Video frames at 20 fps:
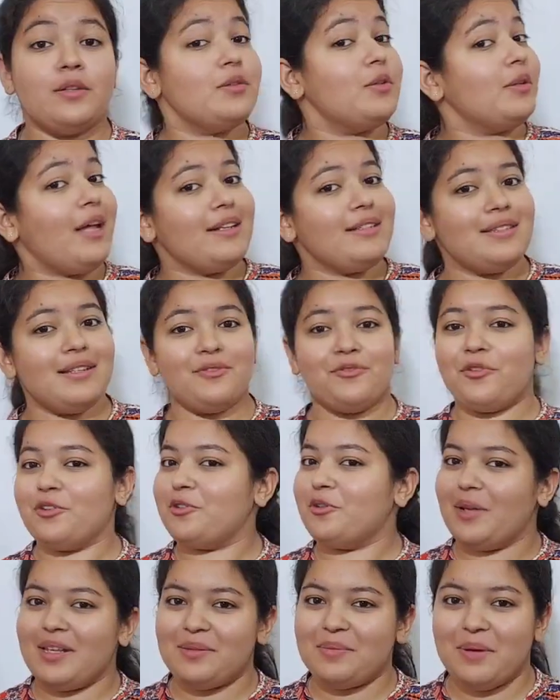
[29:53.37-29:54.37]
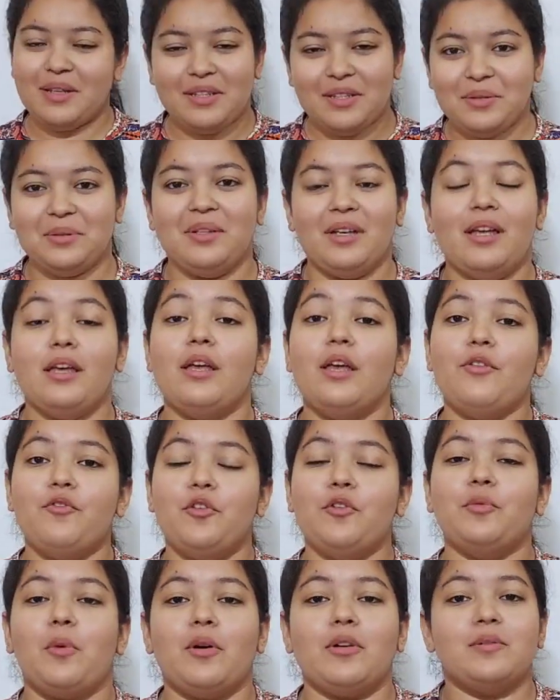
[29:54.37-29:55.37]
So that's it for today's video.
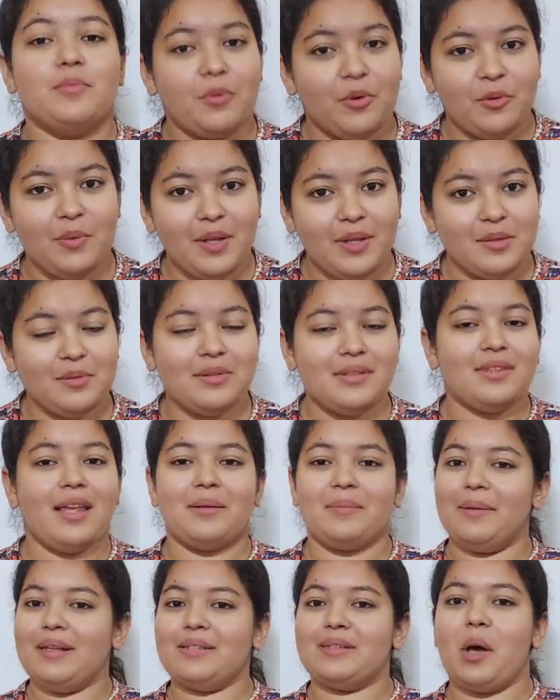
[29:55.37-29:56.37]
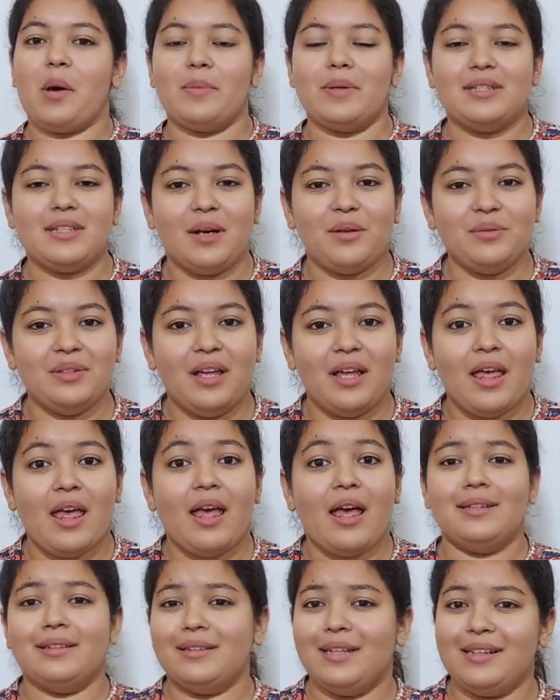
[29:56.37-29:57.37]
If you want more videos, then please comment down.
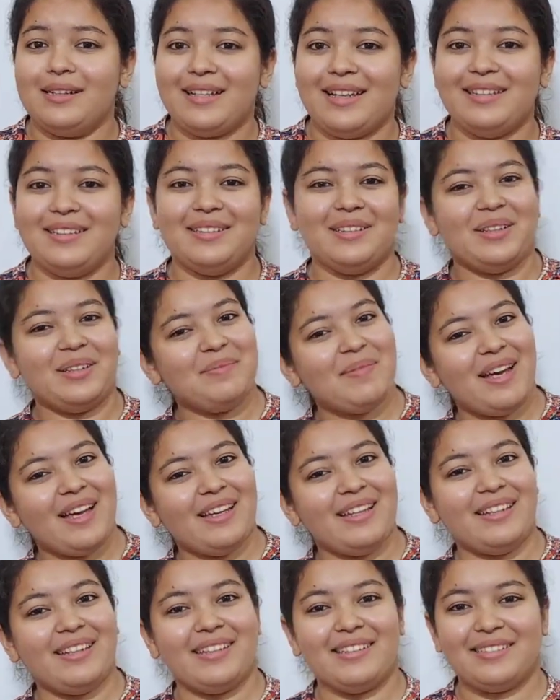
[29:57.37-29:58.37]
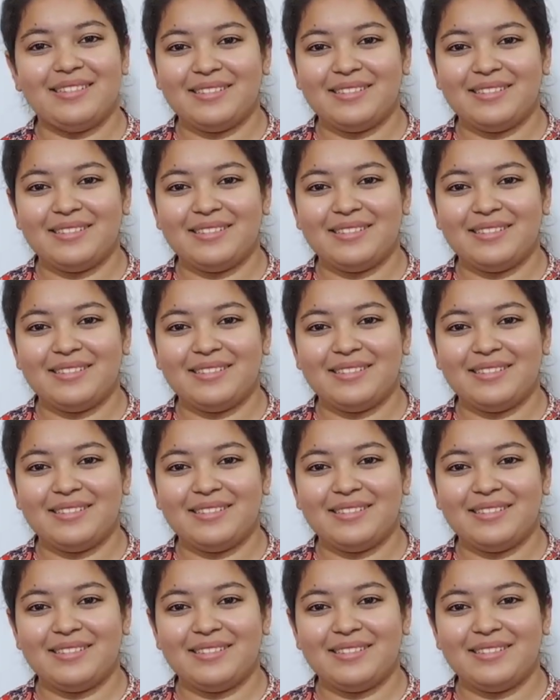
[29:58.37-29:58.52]
Till then, goodbye.